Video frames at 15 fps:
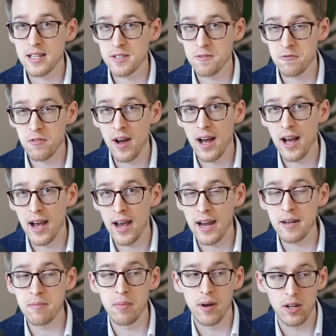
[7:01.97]

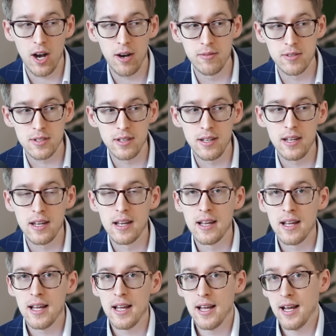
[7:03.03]
fine, but obviously
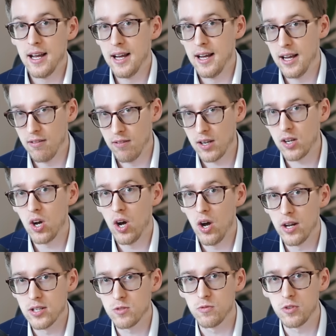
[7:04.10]
the
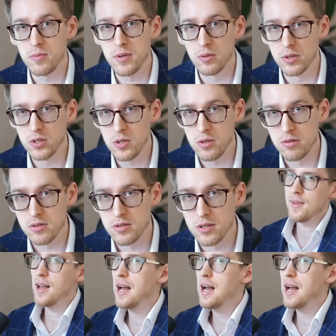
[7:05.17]
cost would be reduced.